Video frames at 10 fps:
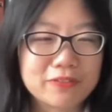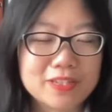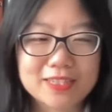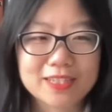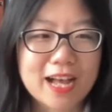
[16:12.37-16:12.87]
If
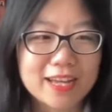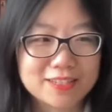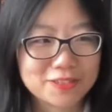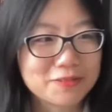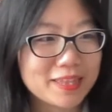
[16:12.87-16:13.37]
this guy
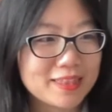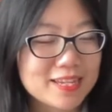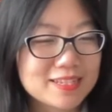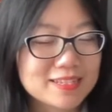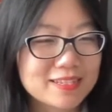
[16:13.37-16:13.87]
is doing
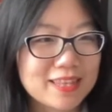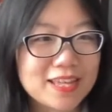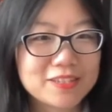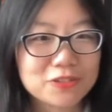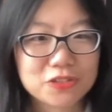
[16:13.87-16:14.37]
this,
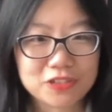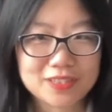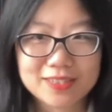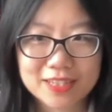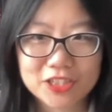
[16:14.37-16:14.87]
then you should
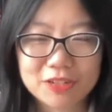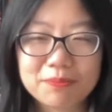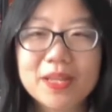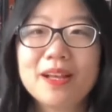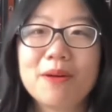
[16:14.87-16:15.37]
just ditch
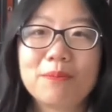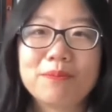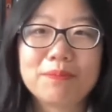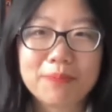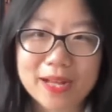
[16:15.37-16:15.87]
him.
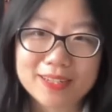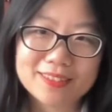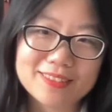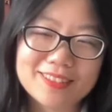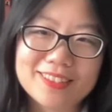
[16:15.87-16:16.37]
But,
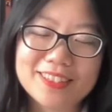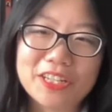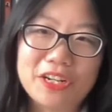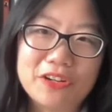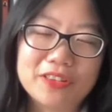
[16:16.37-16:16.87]

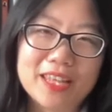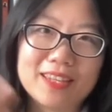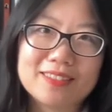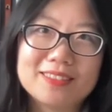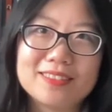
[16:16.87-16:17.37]
you know,
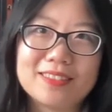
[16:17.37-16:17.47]
they,